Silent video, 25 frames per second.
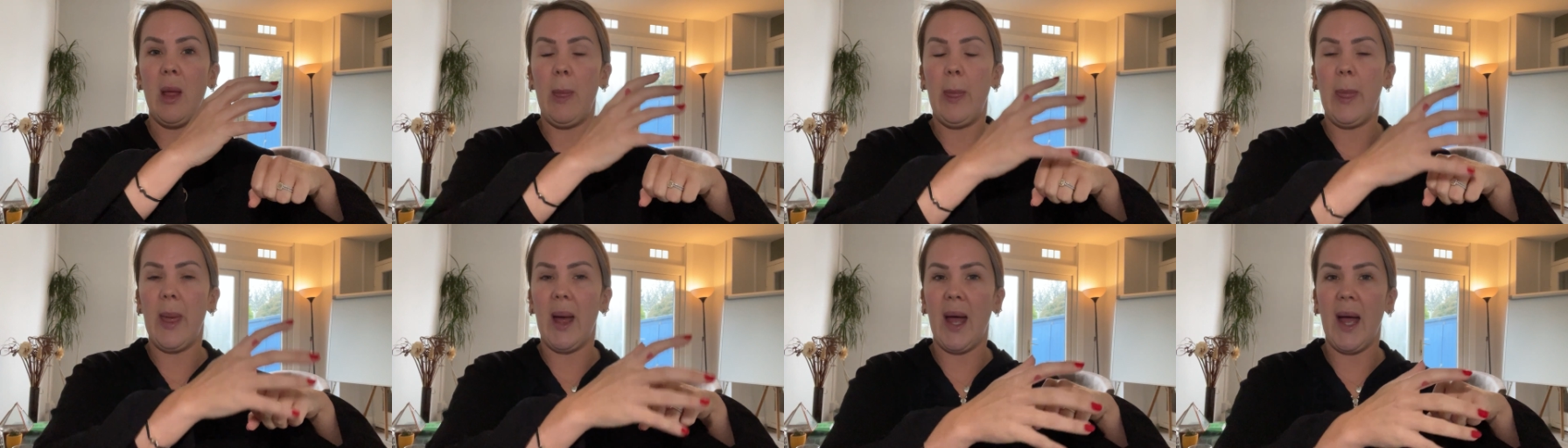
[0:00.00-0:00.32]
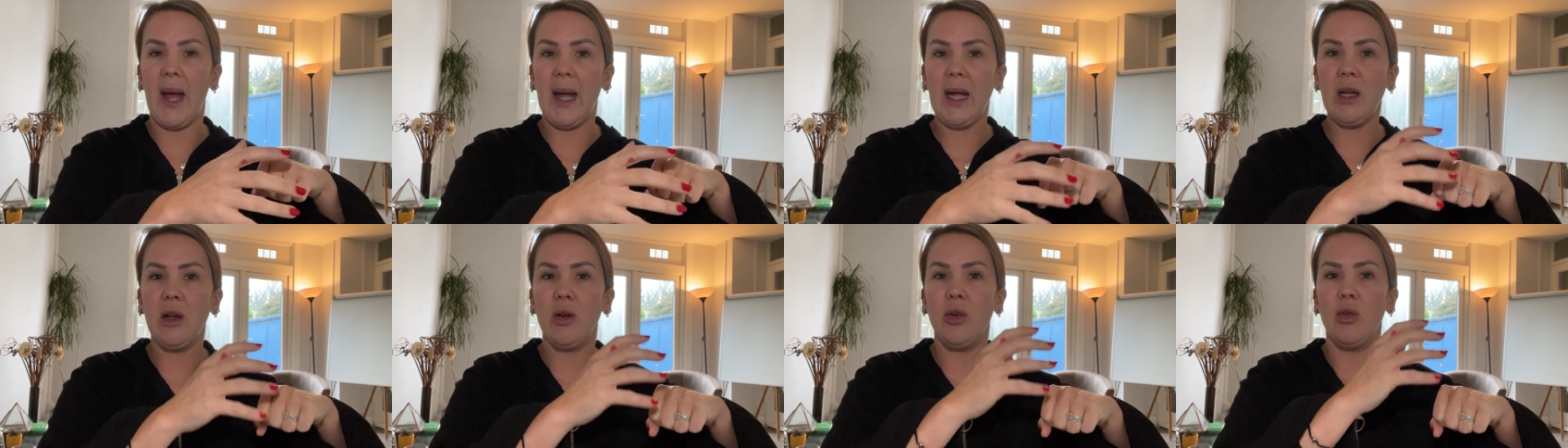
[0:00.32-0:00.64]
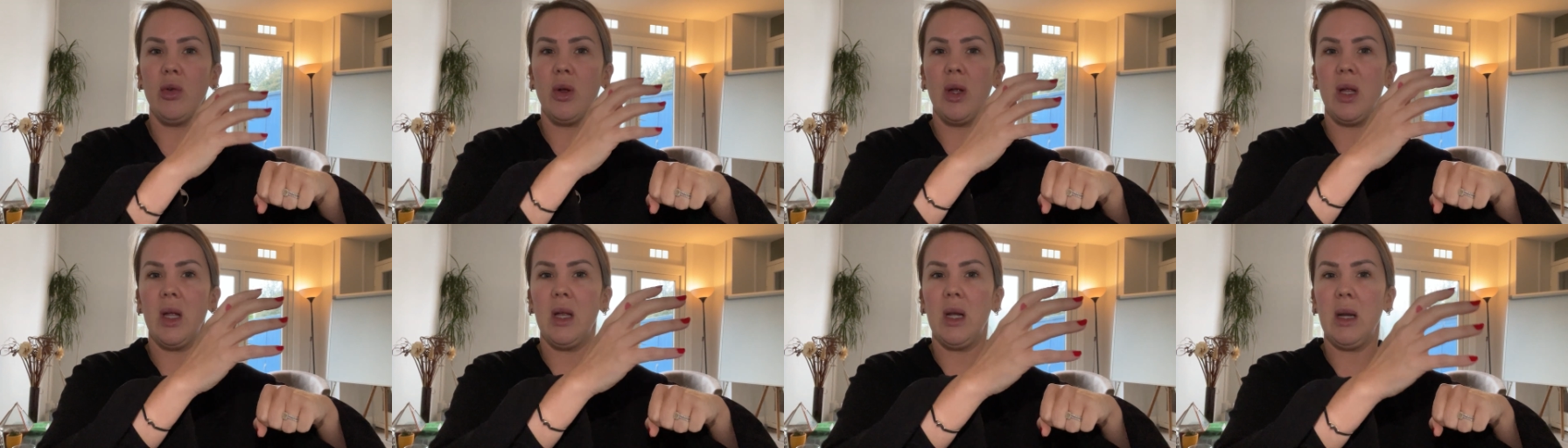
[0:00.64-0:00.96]
that
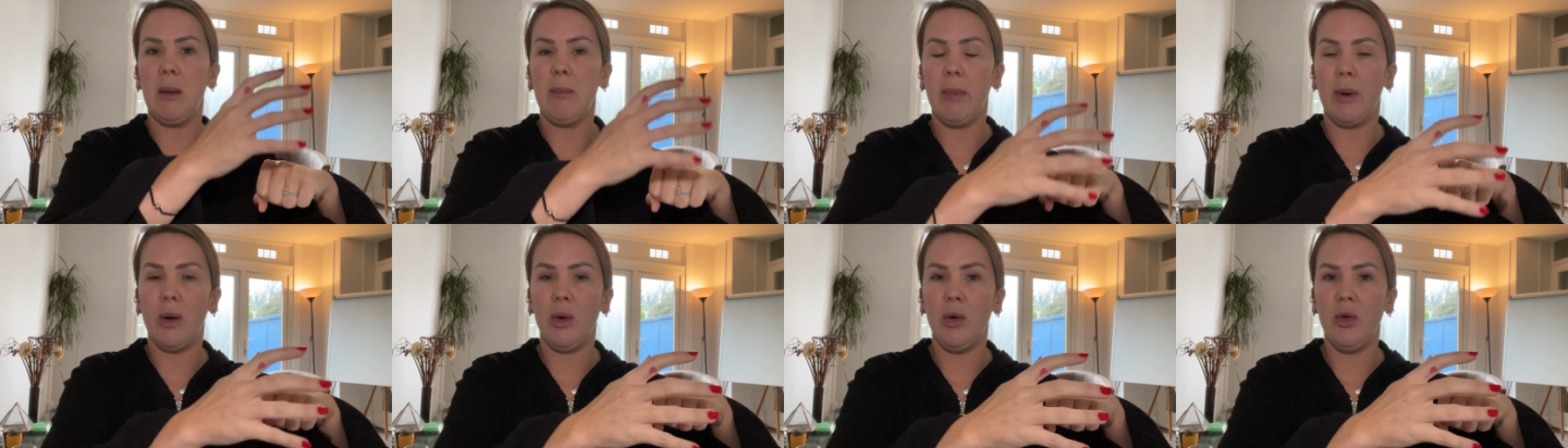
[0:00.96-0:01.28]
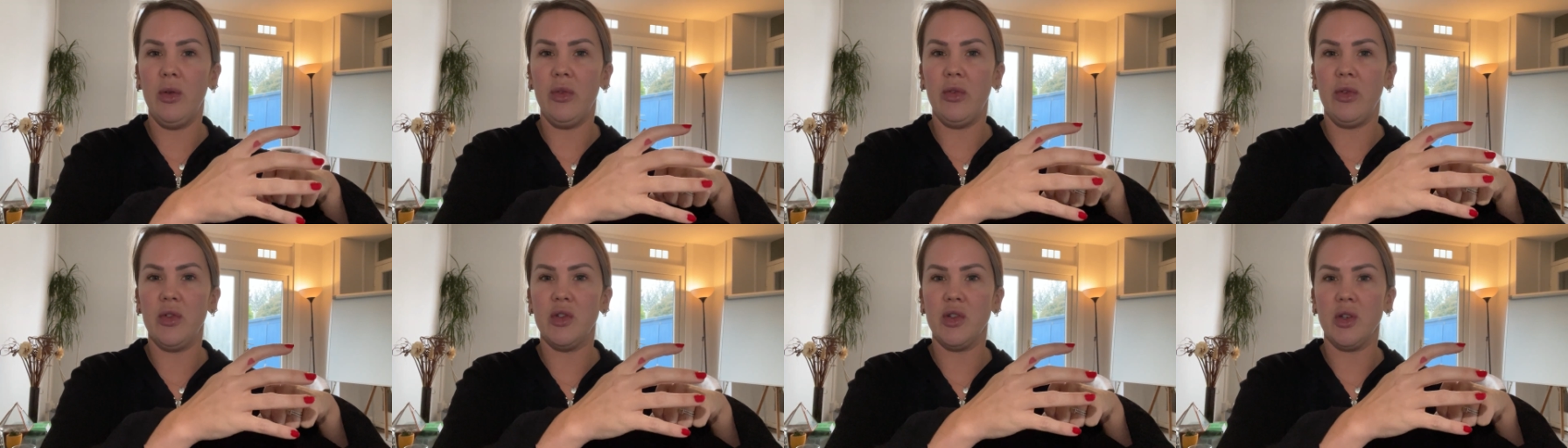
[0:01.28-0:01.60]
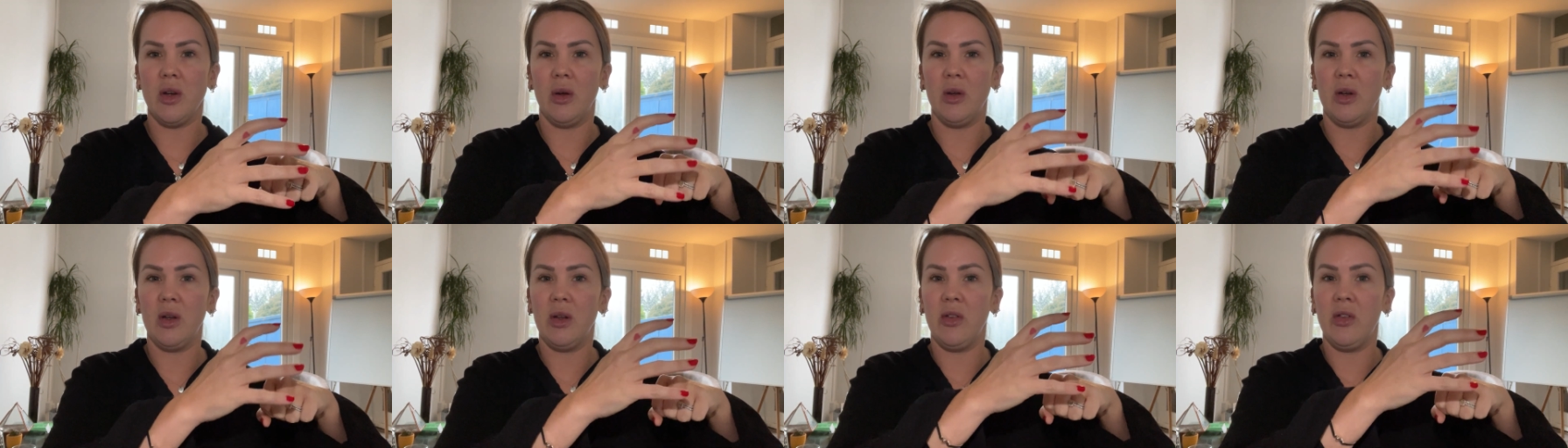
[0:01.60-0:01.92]
angry and impulsive
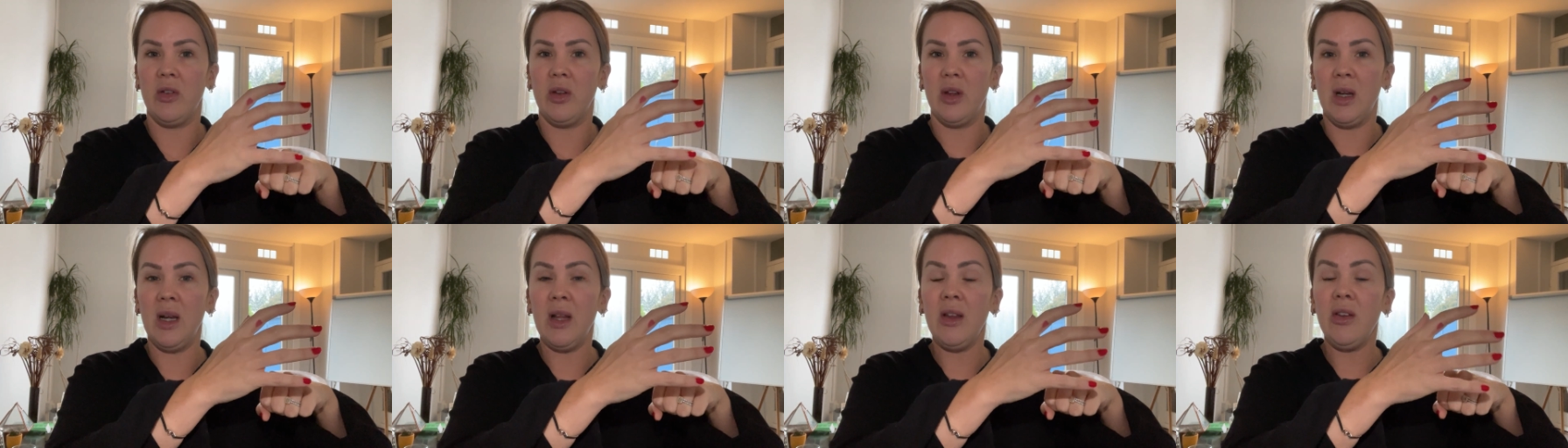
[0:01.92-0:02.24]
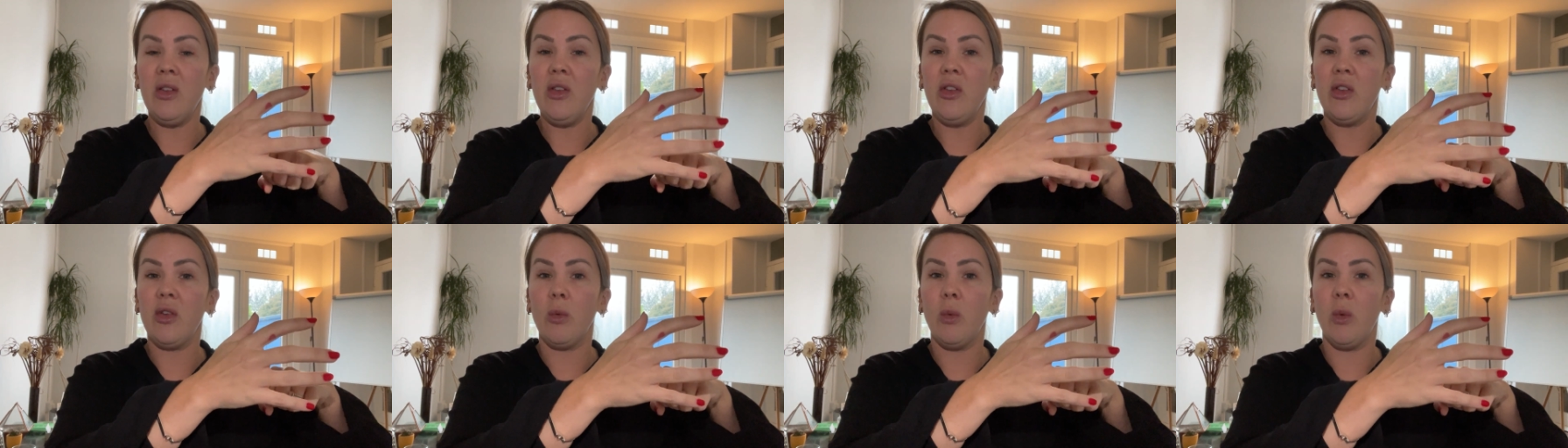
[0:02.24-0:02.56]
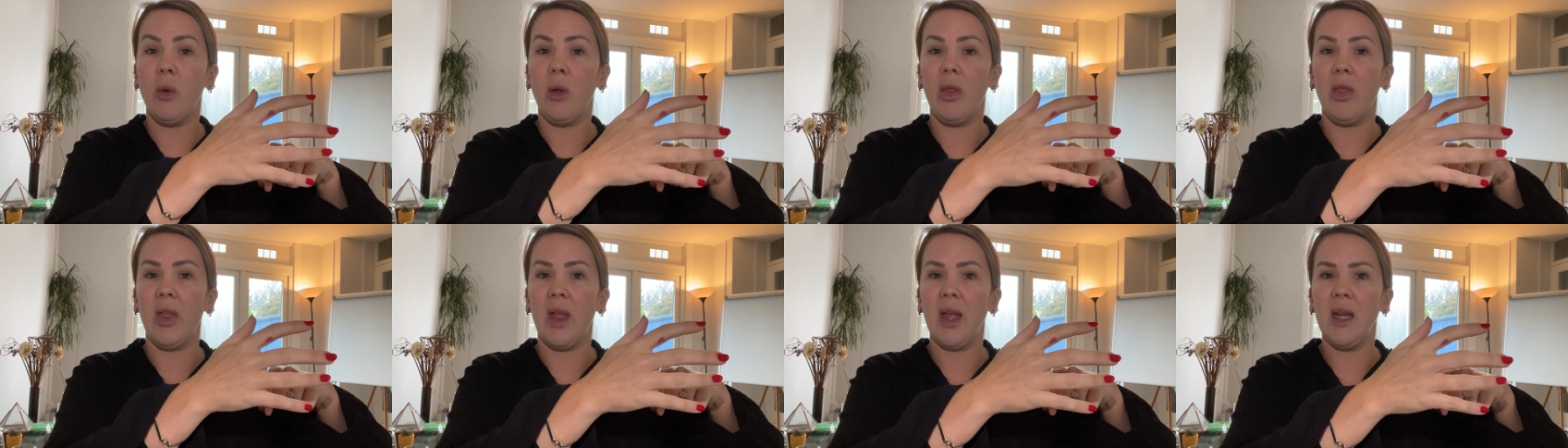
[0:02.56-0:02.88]
child and to listen to
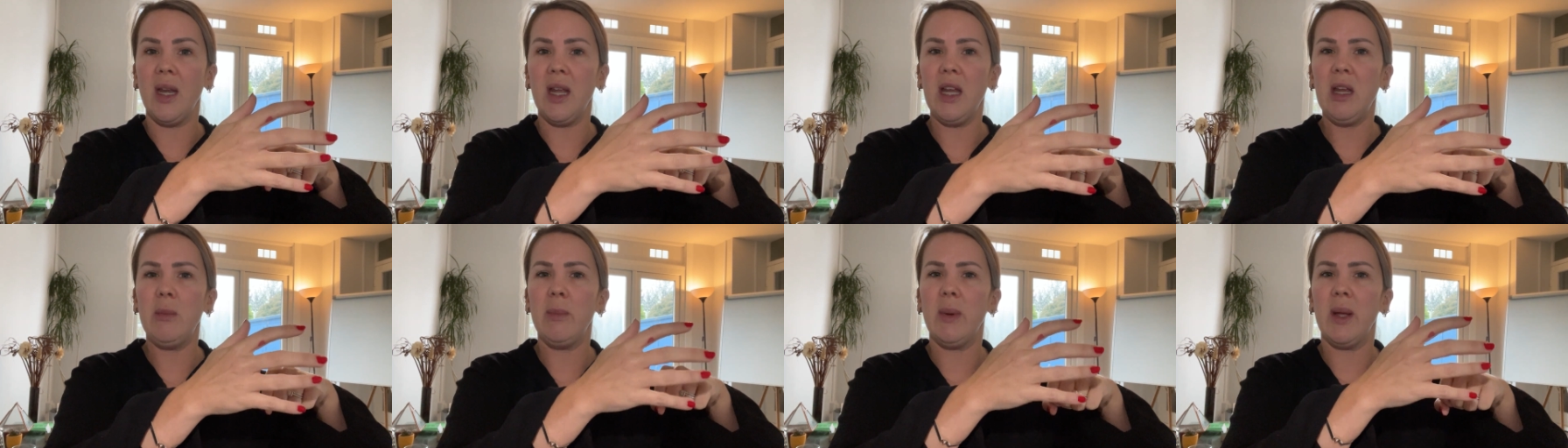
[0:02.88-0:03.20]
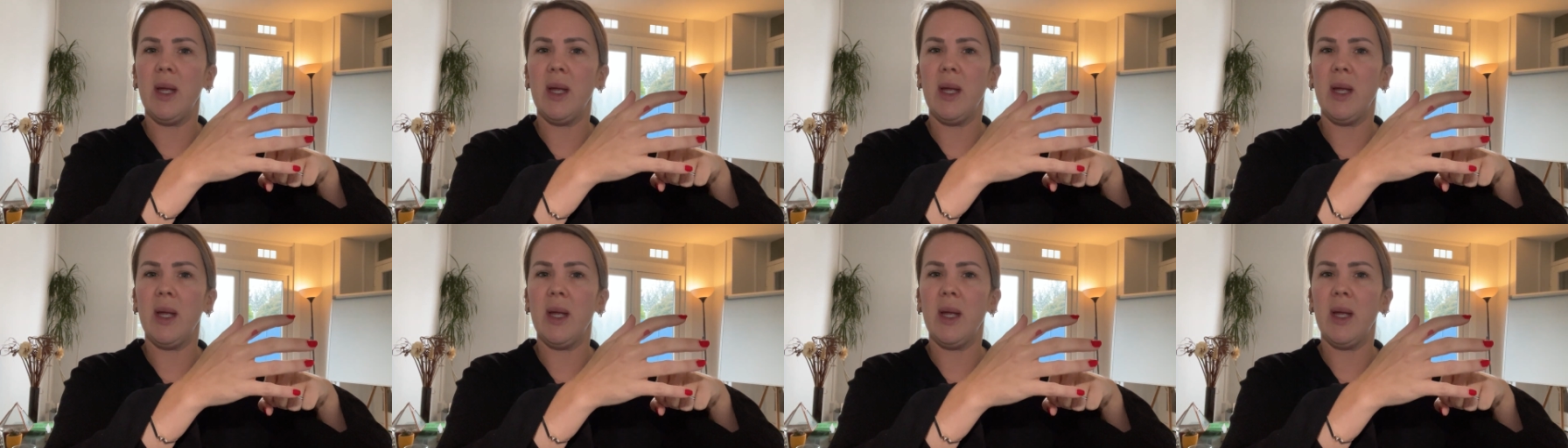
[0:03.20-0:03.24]
what they need,